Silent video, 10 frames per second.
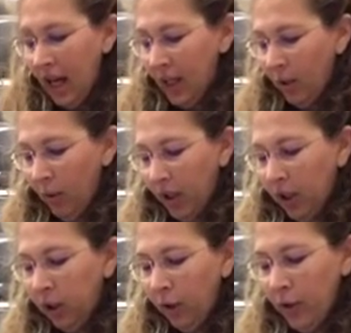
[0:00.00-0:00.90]
and the one
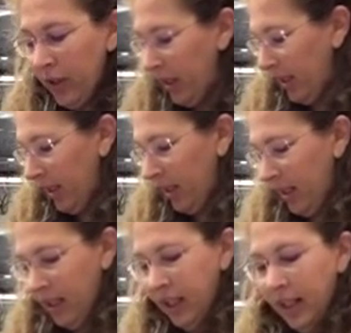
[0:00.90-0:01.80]
closest
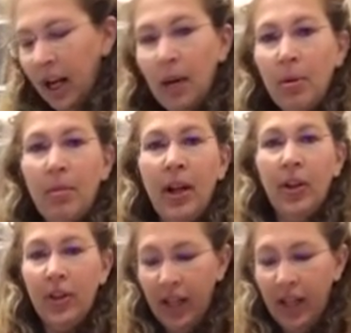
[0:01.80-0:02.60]
to the Kuiper belt,